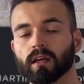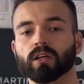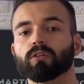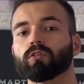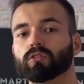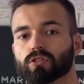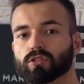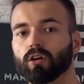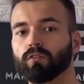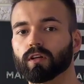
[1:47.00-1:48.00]
You want to
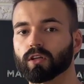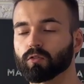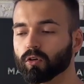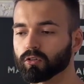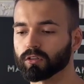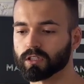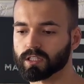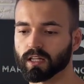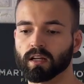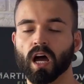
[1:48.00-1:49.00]
solve it. You want to
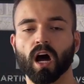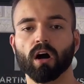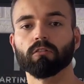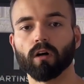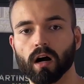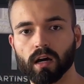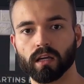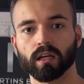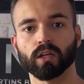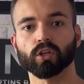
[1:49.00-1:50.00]
understand
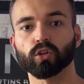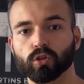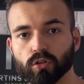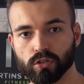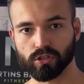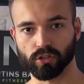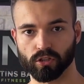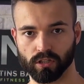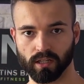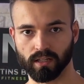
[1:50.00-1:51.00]
why you do certain
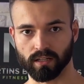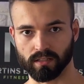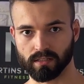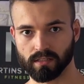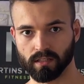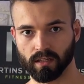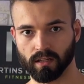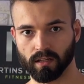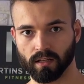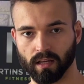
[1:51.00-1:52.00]
things.
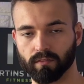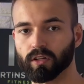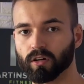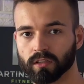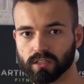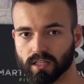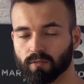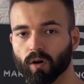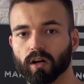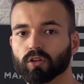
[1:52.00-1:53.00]
And when you understand
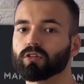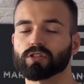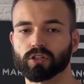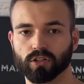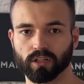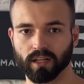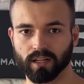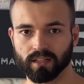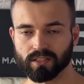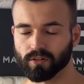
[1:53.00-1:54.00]
why you do certain
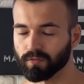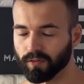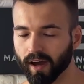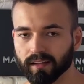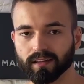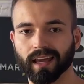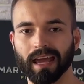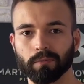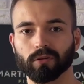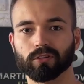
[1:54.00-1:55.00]
things, you're finally
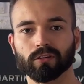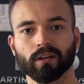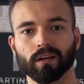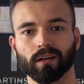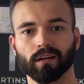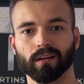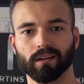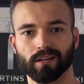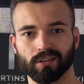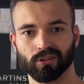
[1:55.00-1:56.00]
able to
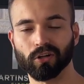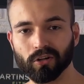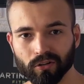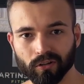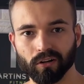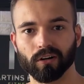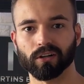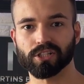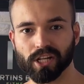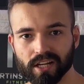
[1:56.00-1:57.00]
do or
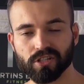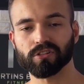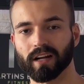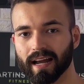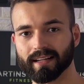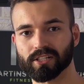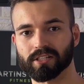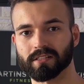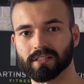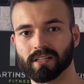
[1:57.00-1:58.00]
change your
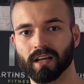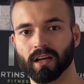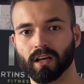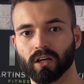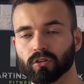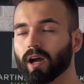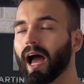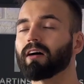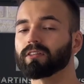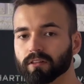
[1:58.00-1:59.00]
actions to
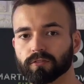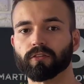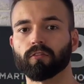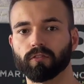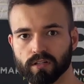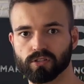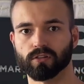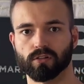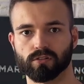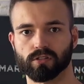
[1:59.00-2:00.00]
have different
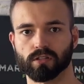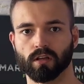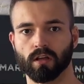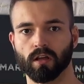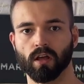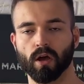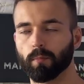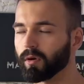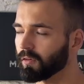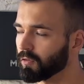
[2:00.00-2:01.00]
results.
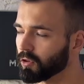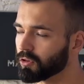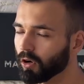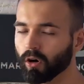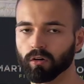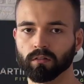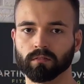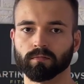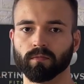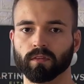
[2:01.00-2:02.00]
But if you don't,
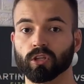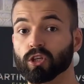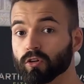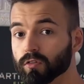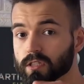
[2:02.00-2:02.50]
you will